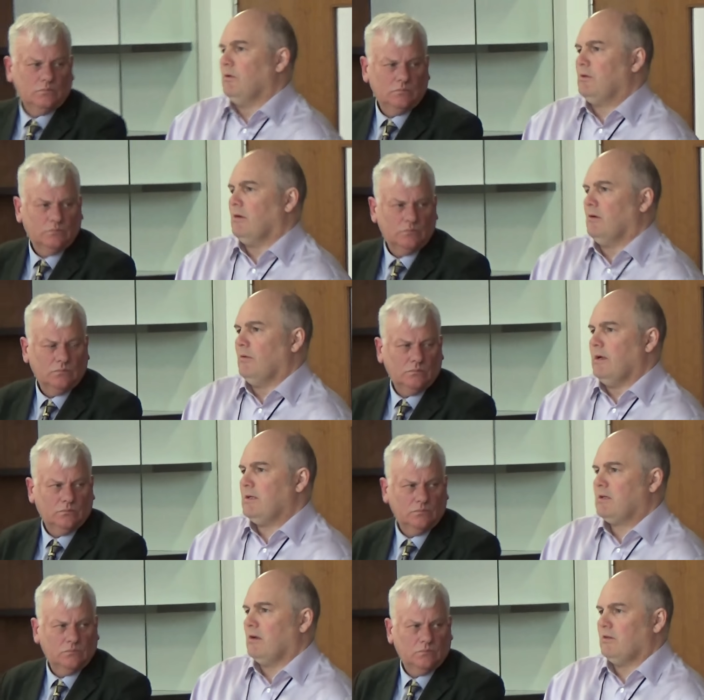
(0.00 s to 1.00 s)
Speaker 1: would
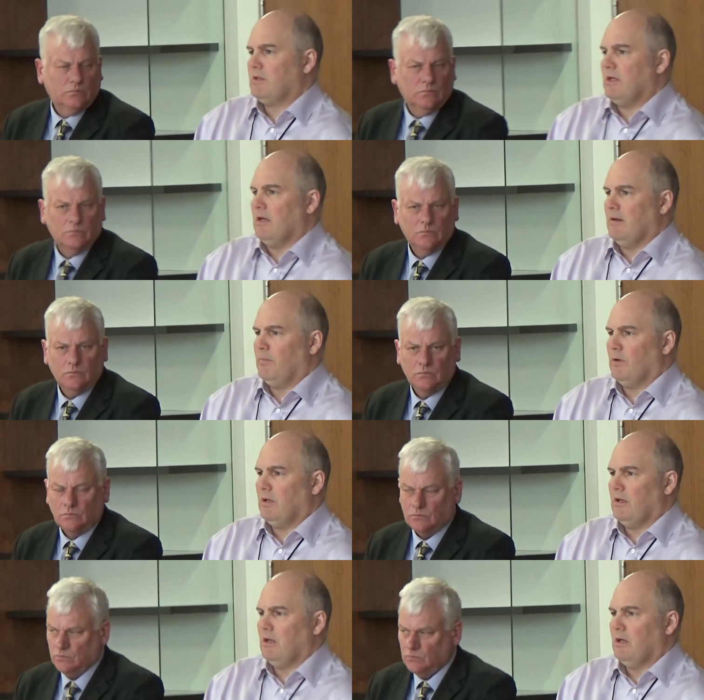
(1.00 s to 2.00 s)
always consider, but
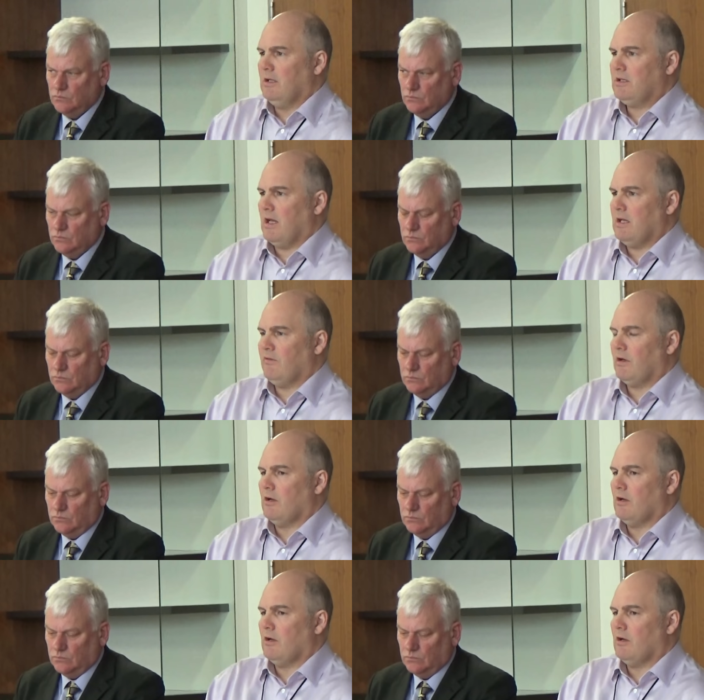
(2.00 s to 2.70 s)
at the early stage of a